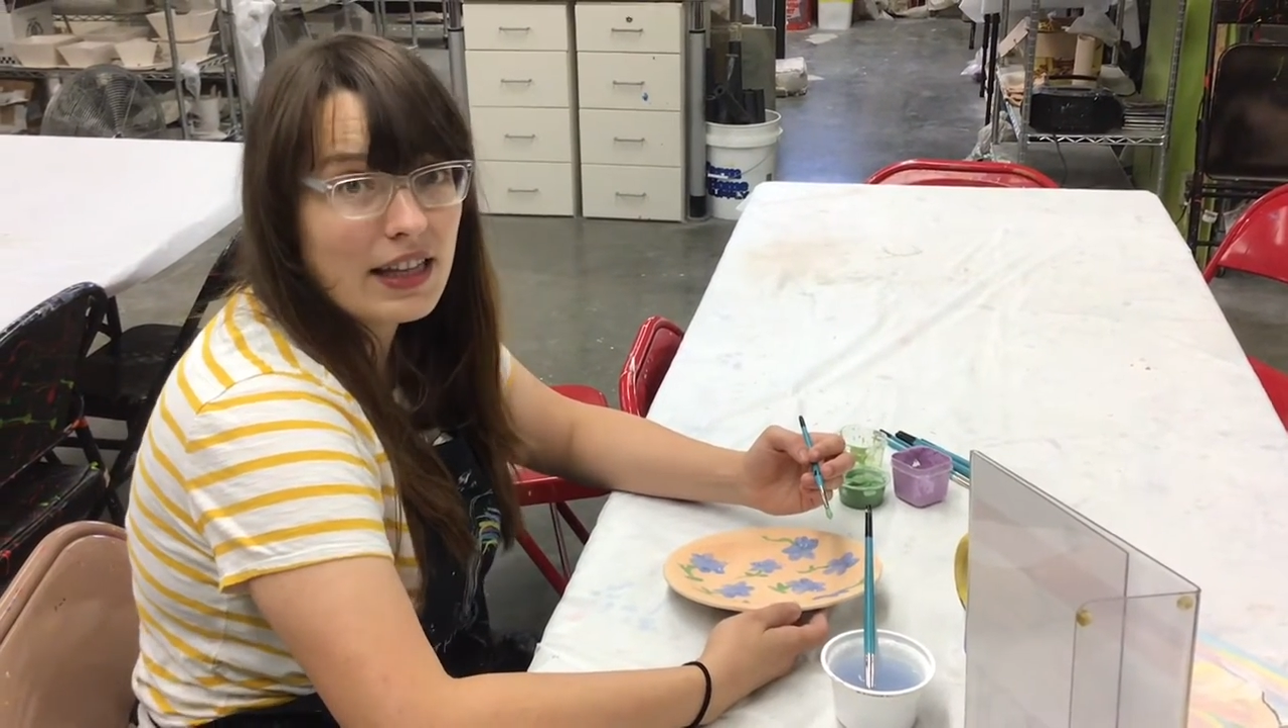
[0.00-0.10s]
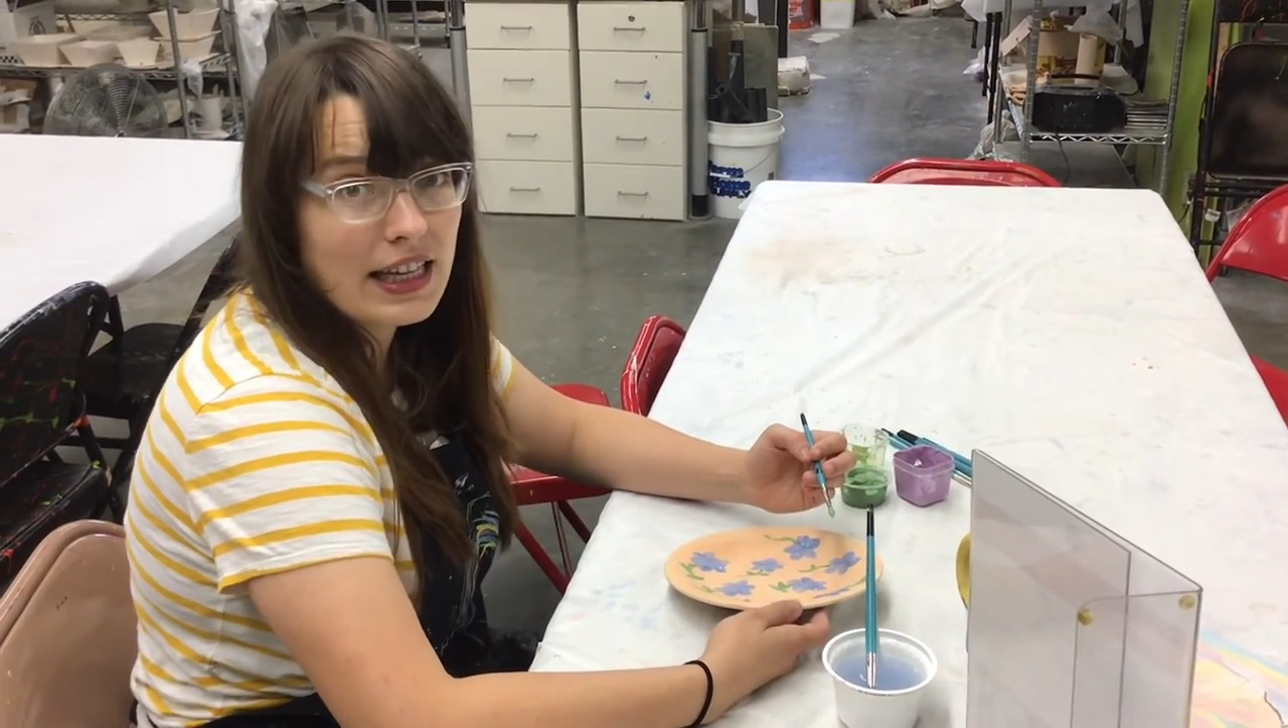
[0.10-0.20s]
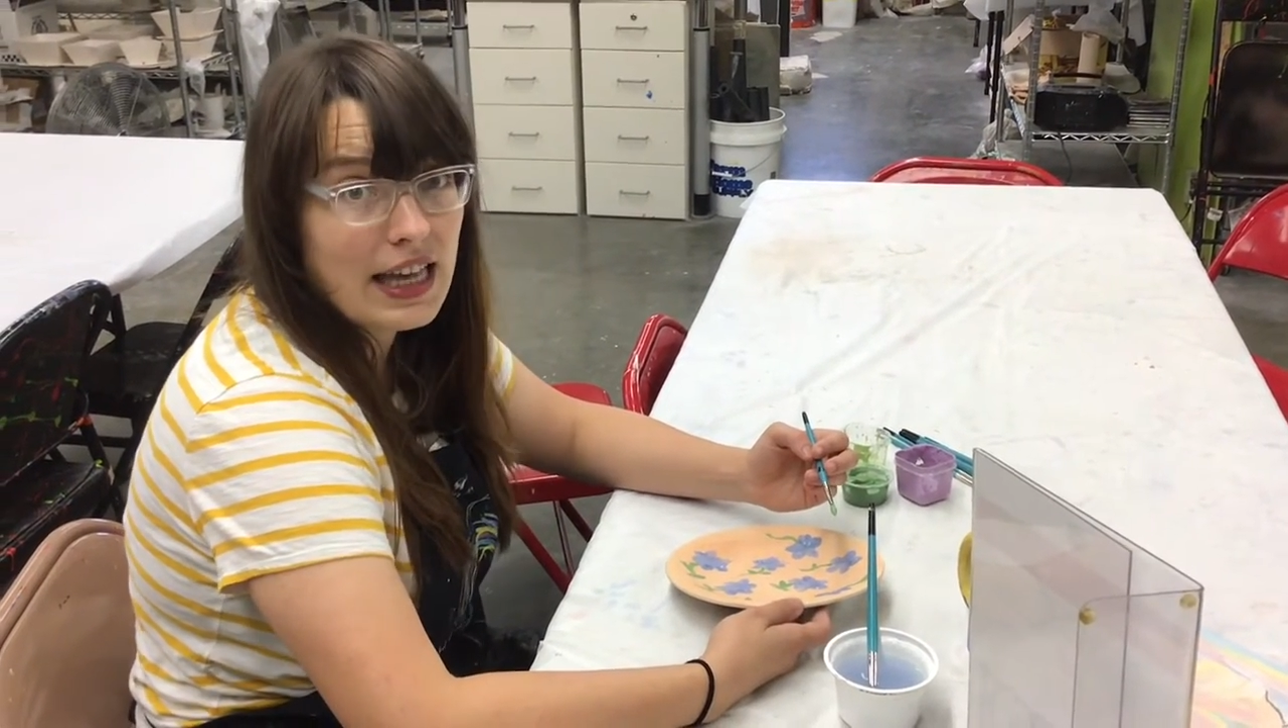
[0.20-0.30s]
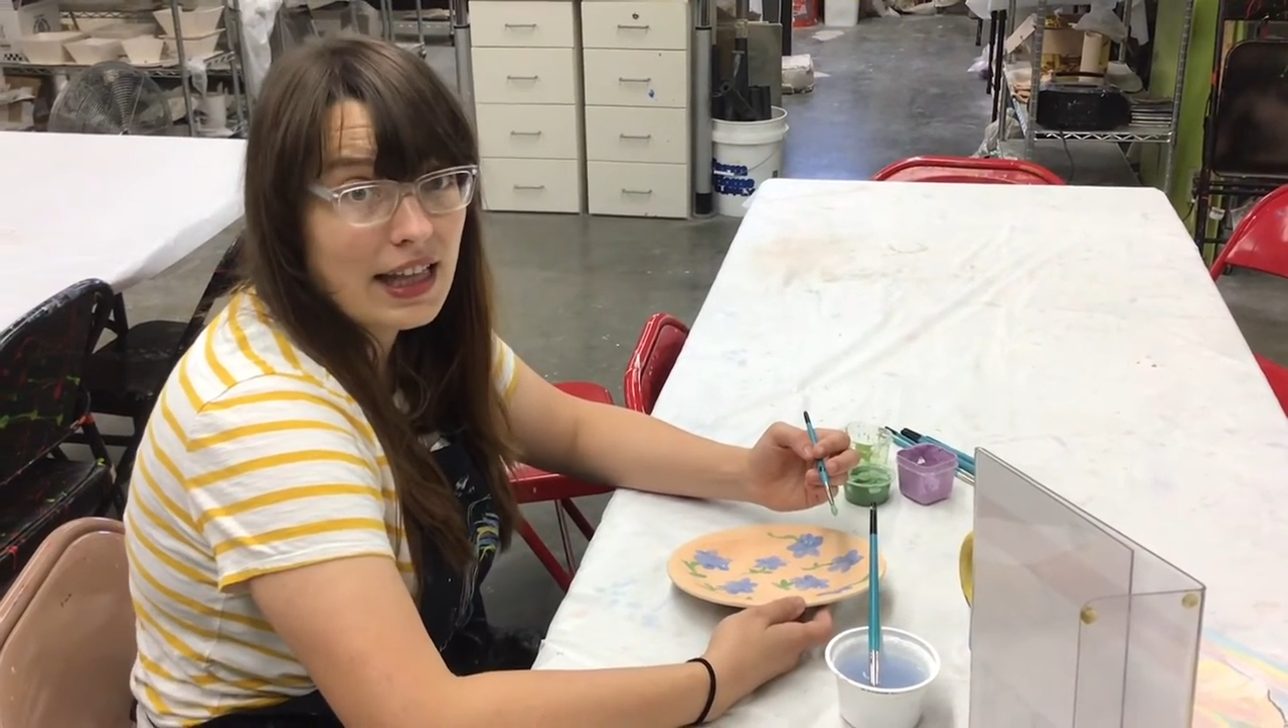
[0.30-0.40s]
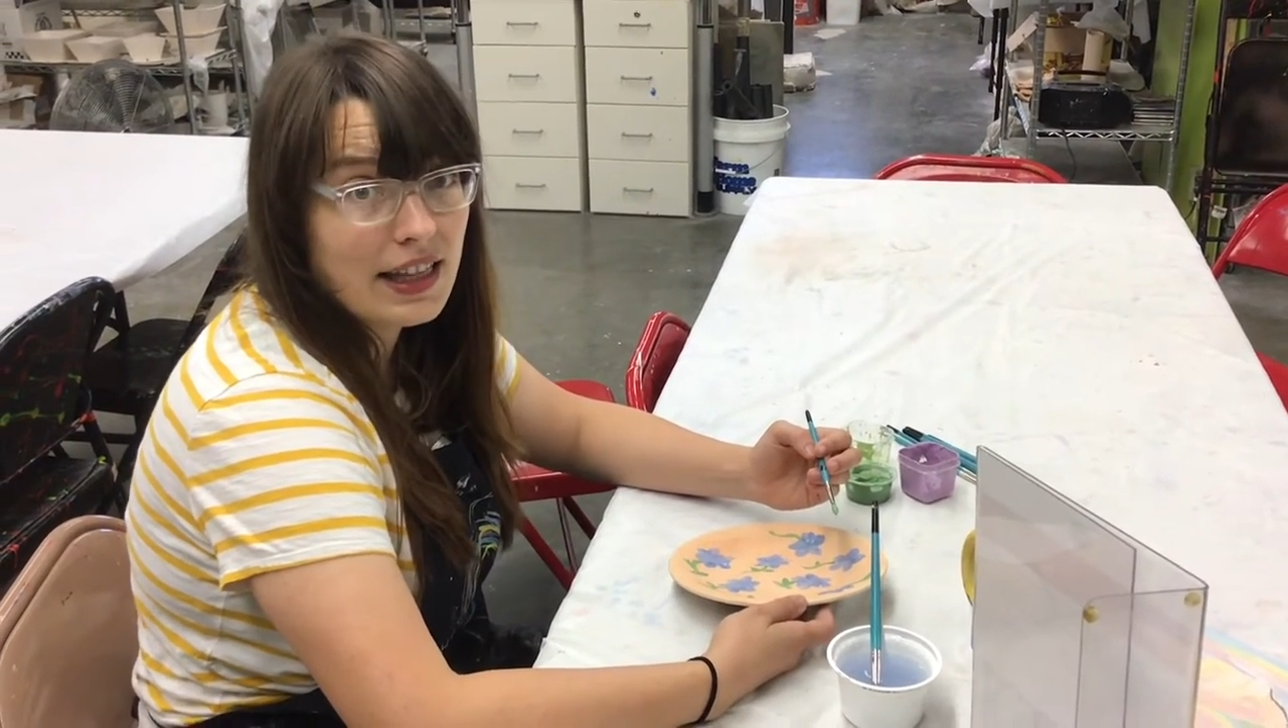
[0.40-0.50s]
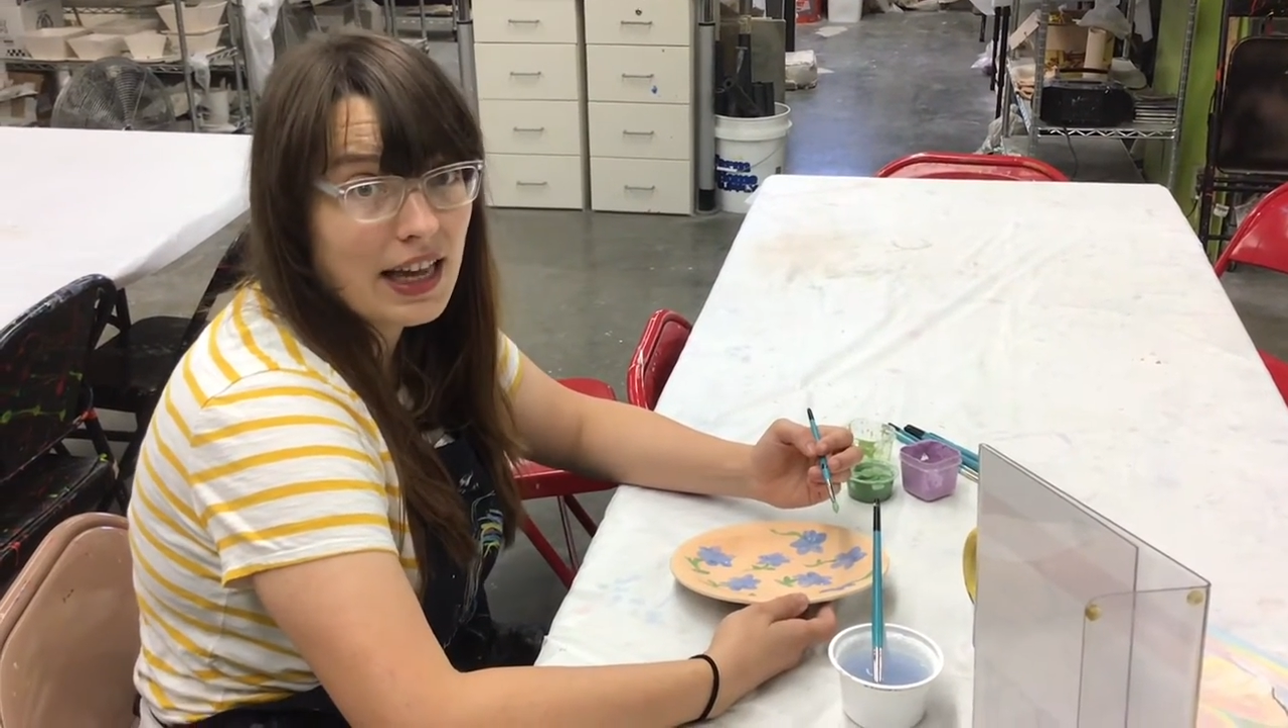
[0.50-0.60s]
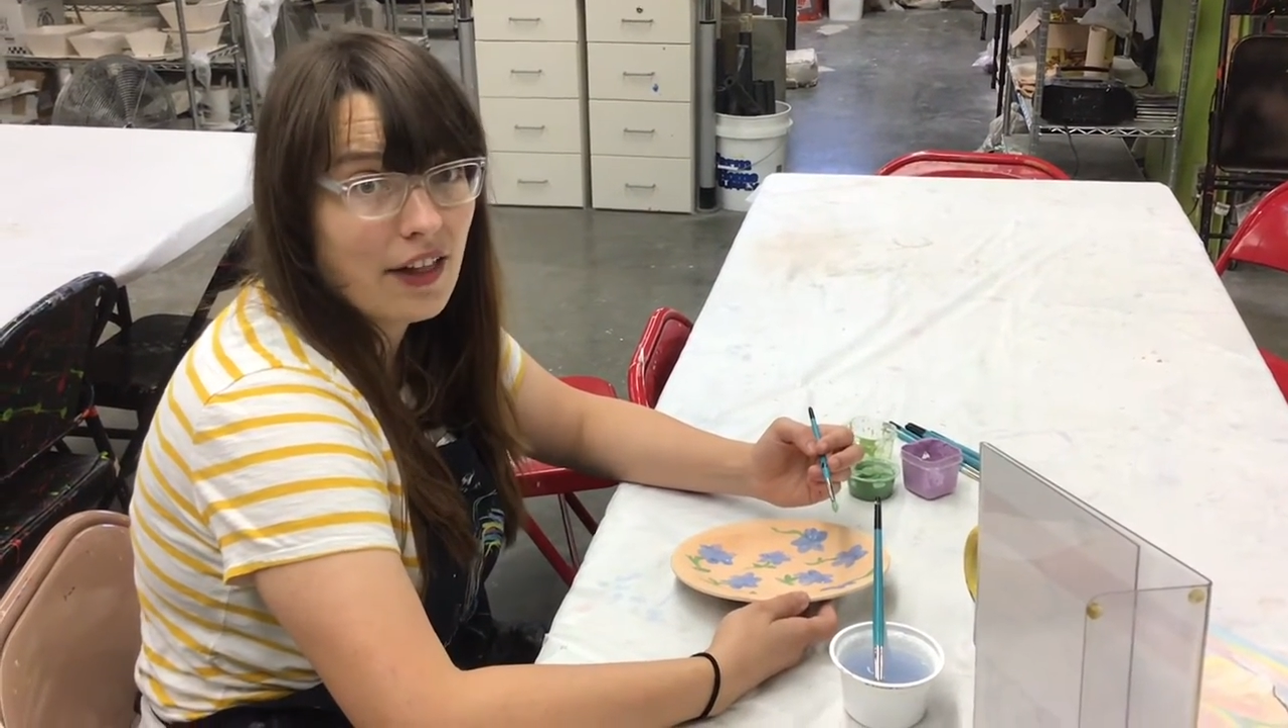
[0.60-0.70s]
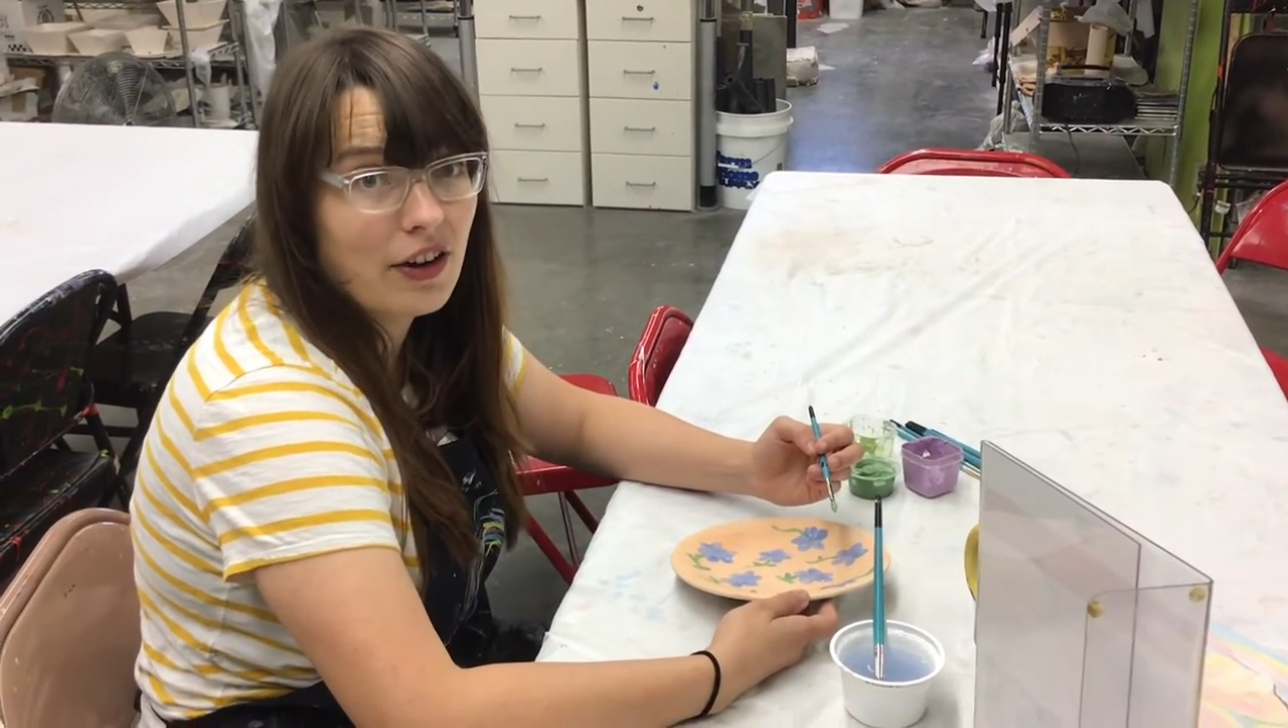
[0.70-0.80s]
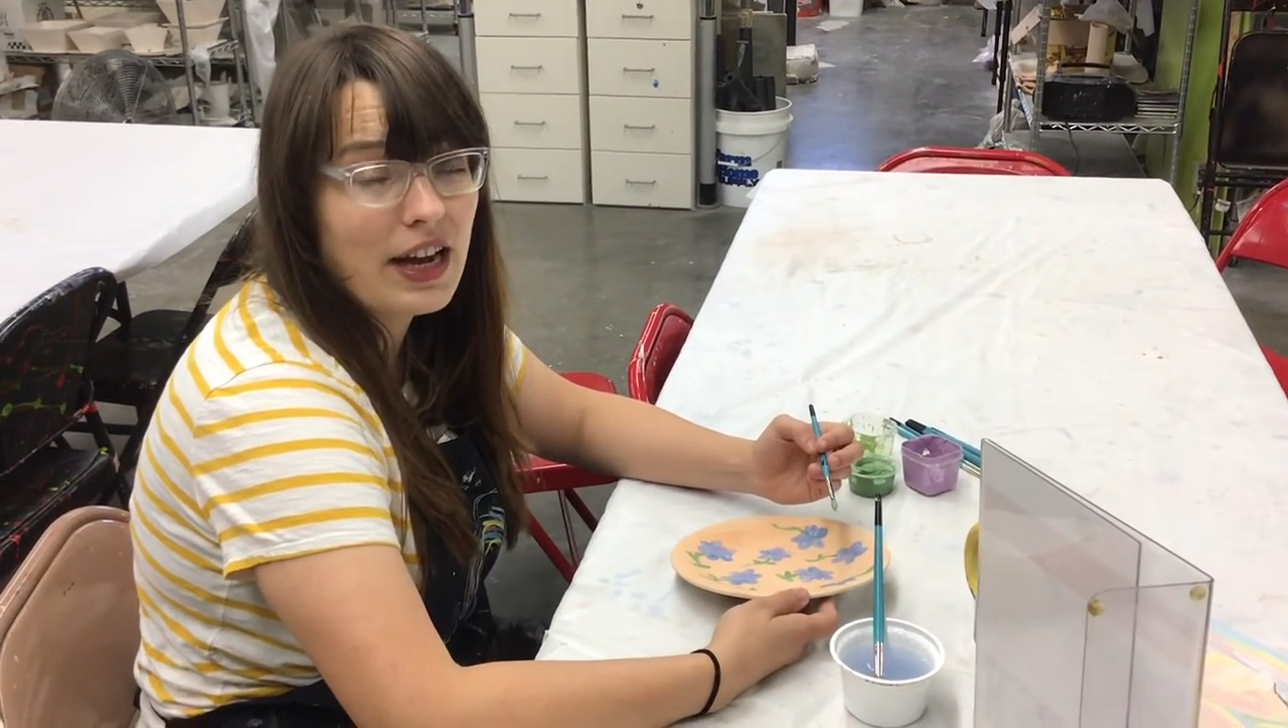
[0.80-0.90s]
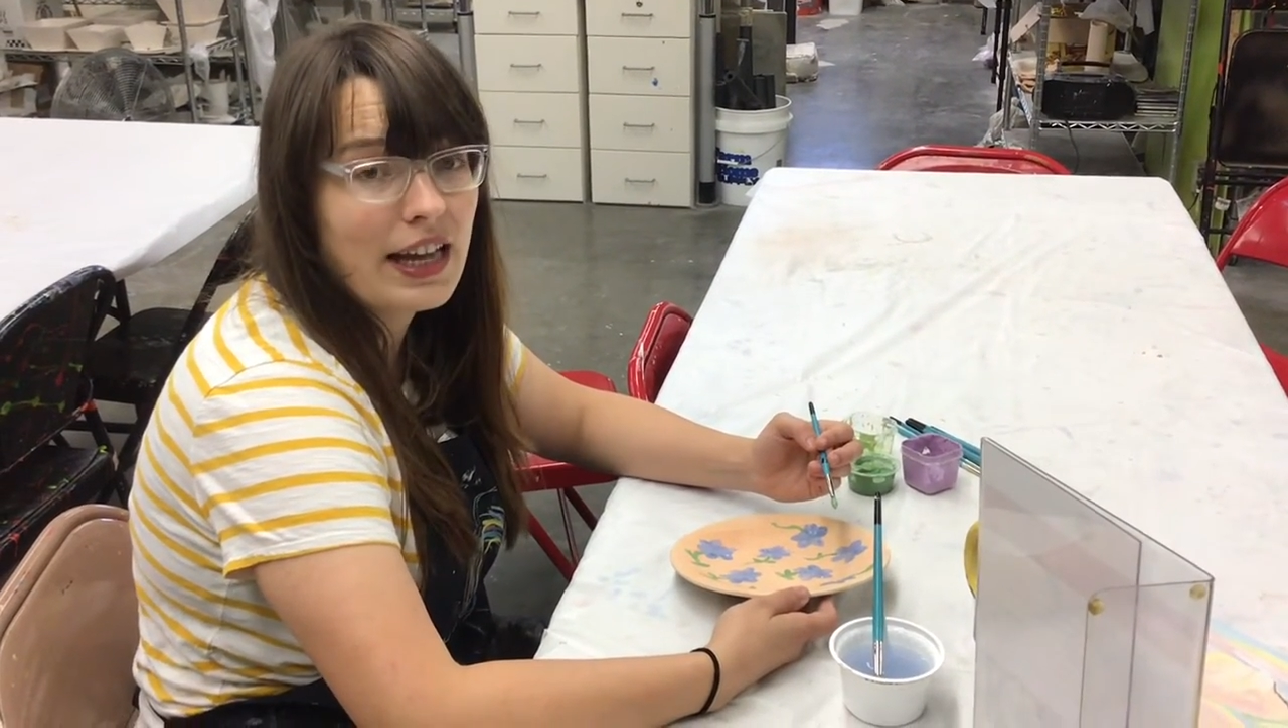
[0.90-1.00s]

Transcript: to get together